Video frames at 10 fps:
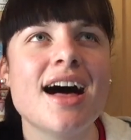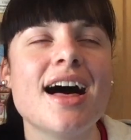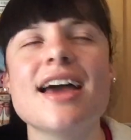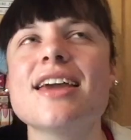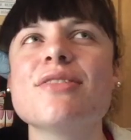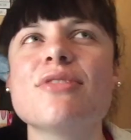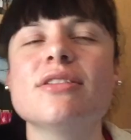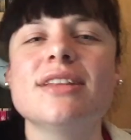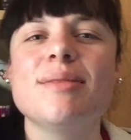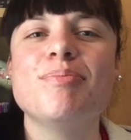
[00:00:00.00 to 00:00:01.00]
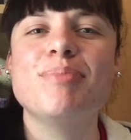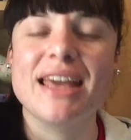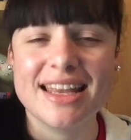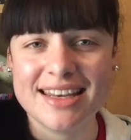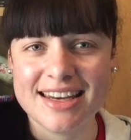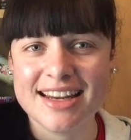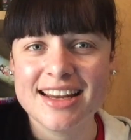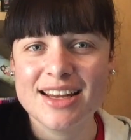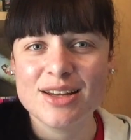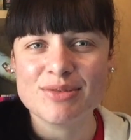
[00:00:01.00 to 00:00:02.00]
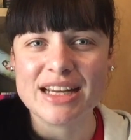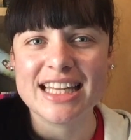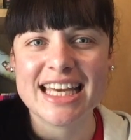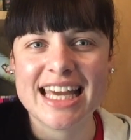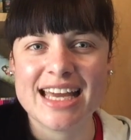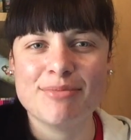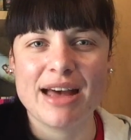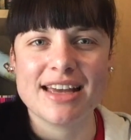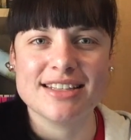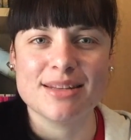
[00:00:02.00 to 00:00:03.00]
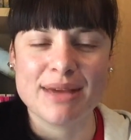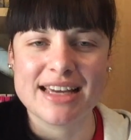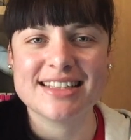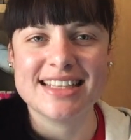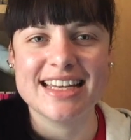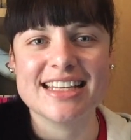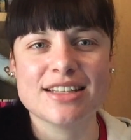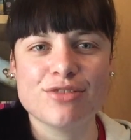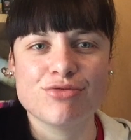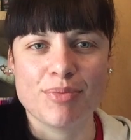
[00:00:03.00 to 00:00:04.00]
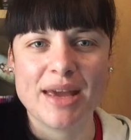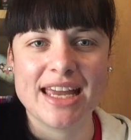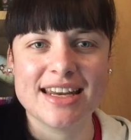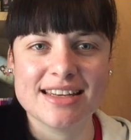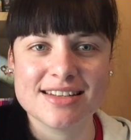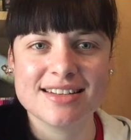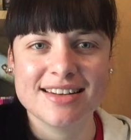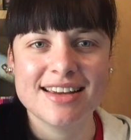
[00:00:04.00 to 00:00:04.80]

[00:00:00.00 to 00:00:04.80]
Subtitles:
I have only been really getting back into the manga scene, as I've repeated